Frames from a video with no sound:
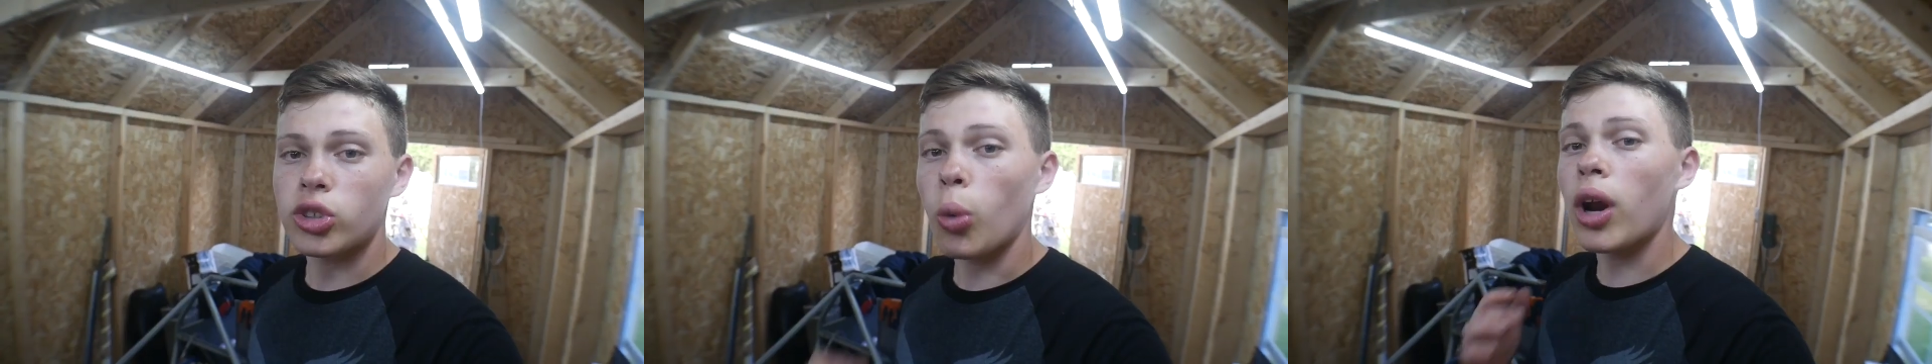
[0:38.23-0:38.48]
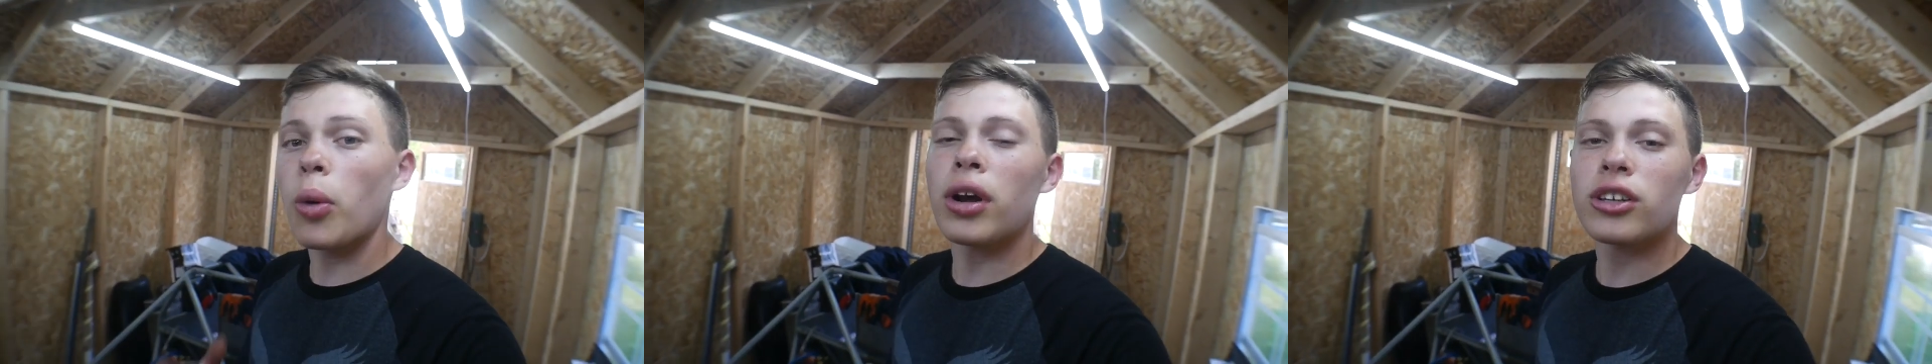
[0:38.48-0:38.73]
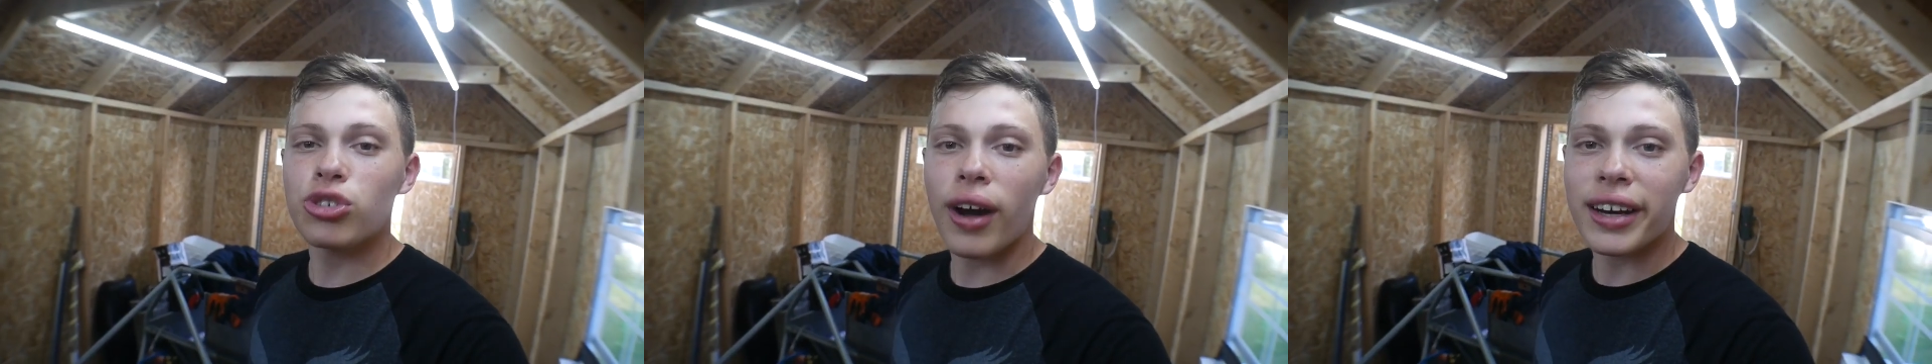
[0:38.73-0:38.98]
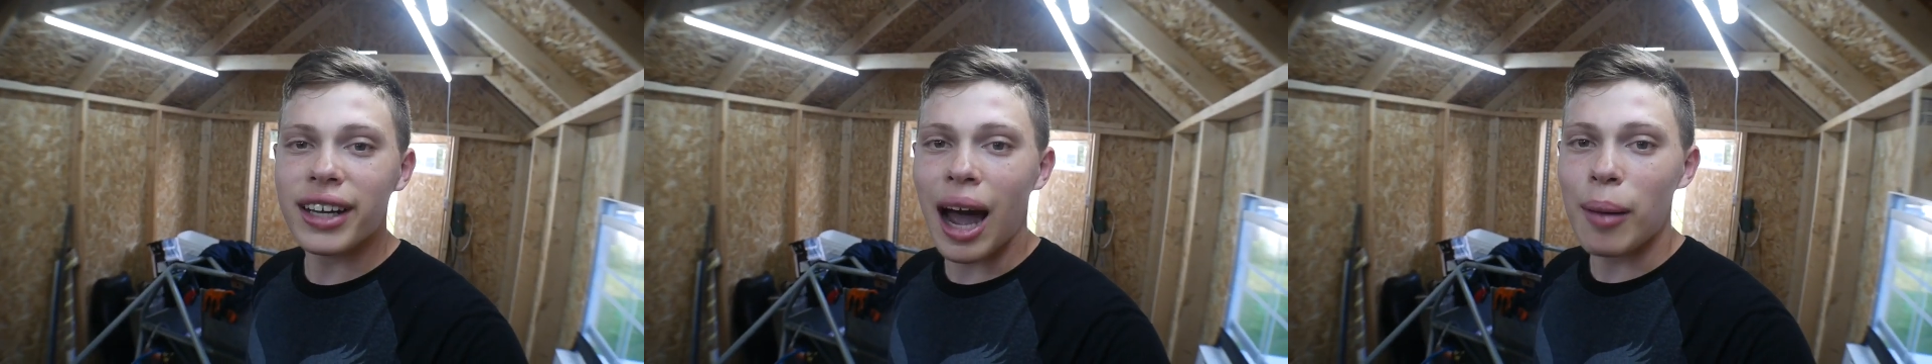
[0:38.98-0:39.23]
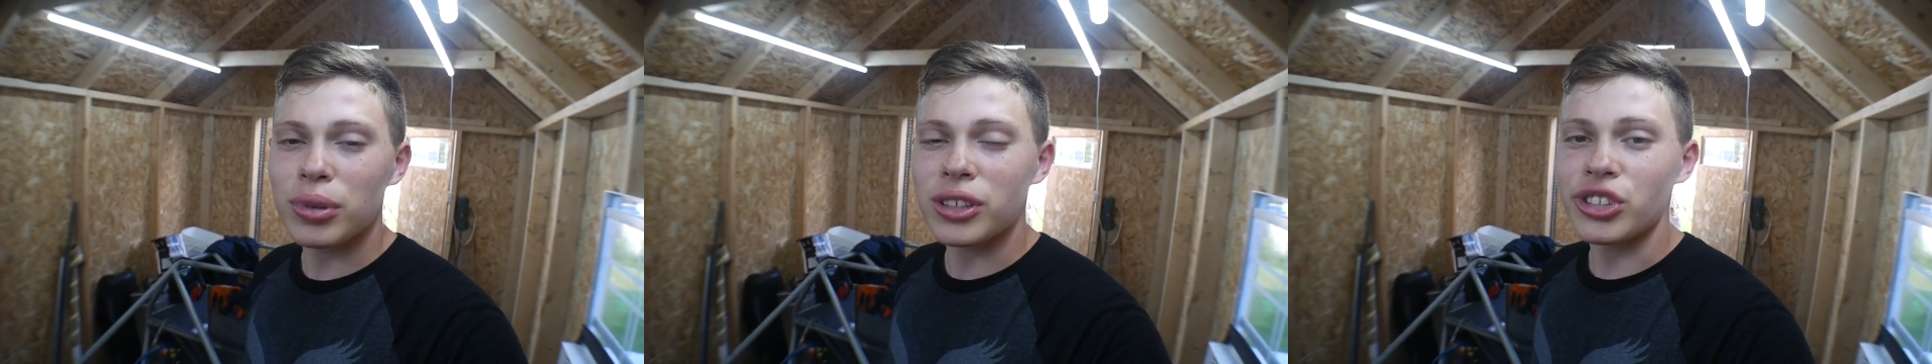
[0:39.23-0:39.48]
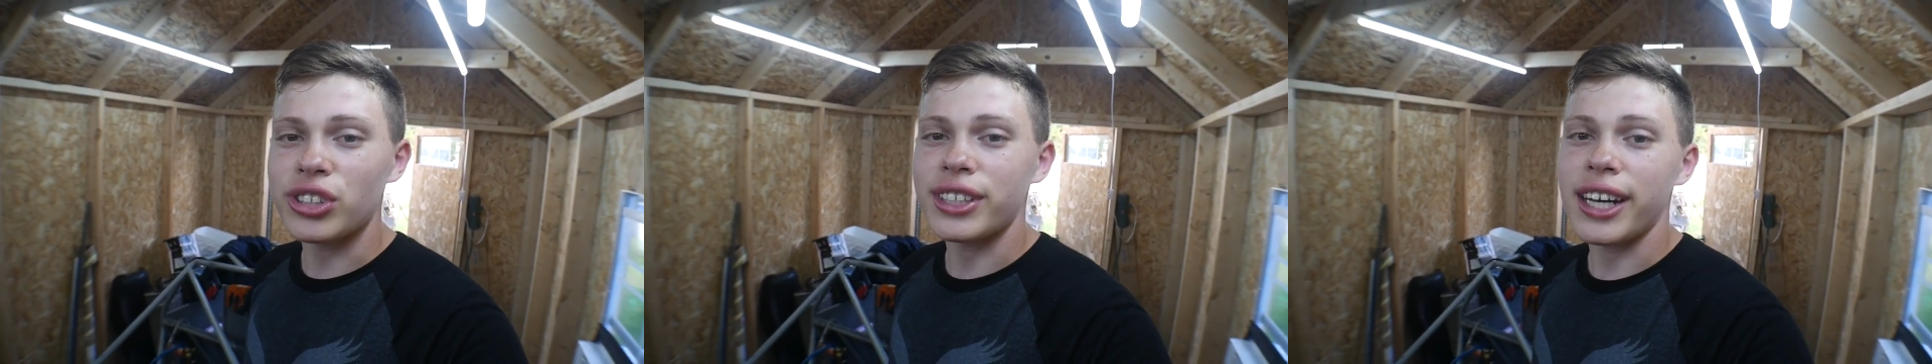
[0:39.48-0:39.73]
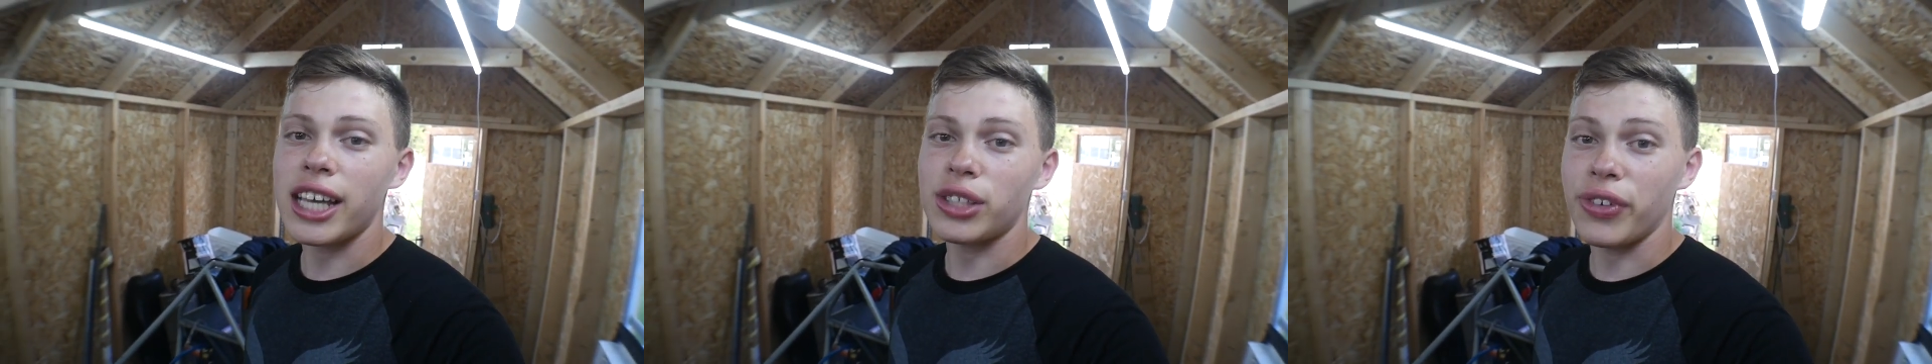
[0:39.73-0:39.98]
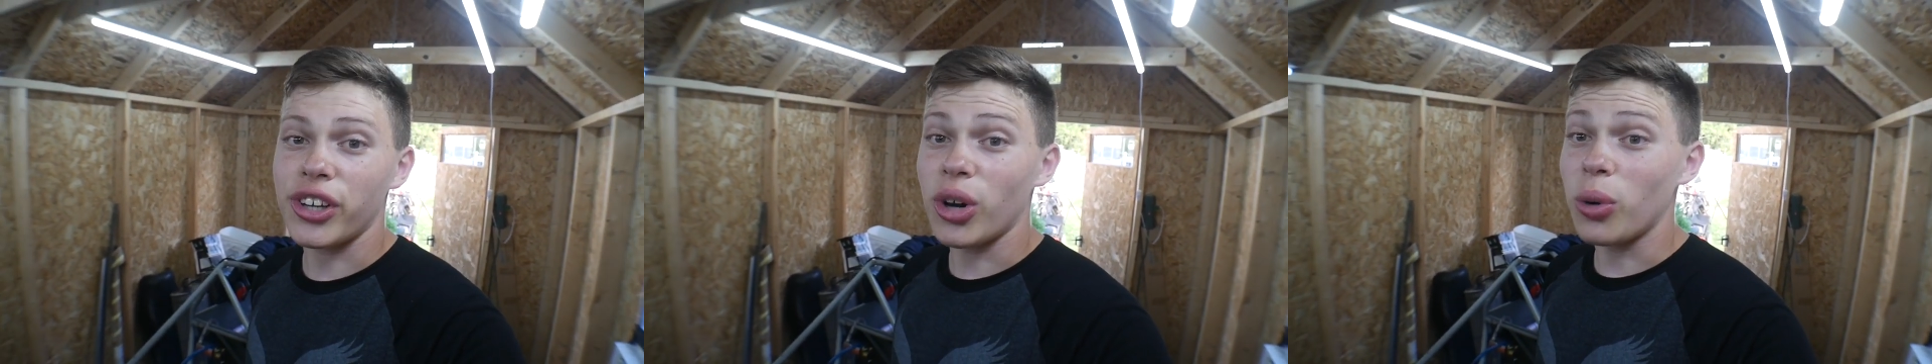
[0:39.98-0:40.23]
So what I want to try and accomplish in today's
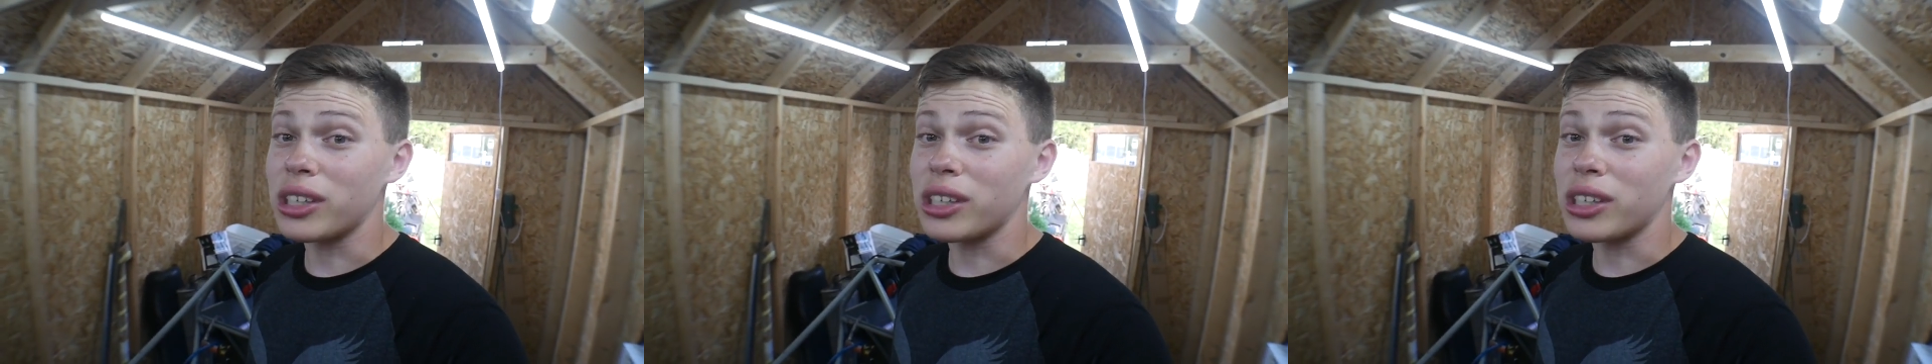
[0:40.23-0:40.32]
video